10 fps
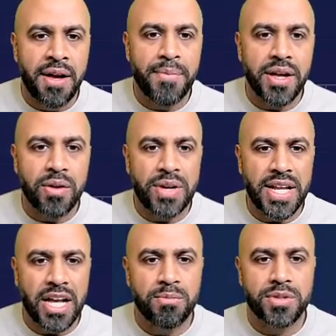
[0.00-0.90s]
But when
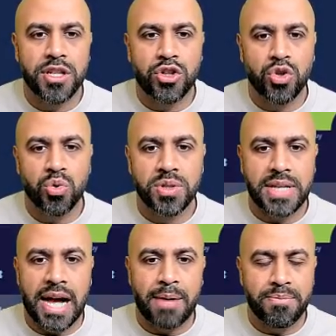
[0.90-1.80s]
it comes to the tools
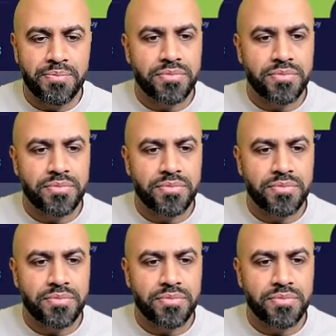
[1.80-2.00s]
tab,